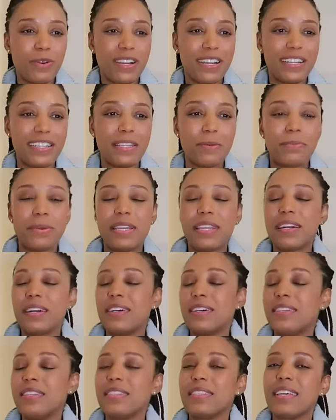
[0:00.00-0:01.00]
one
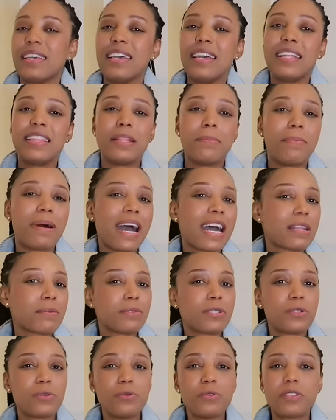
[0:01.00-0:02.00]
because the
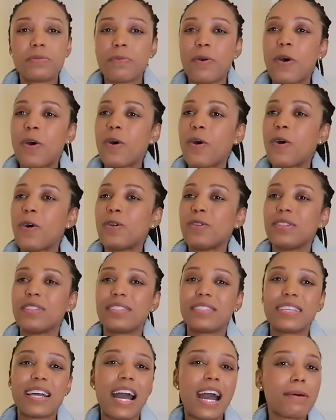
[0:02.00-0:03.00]
bottom's too small,
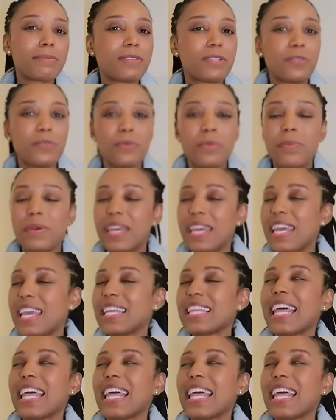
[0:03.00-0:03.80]
top's too big.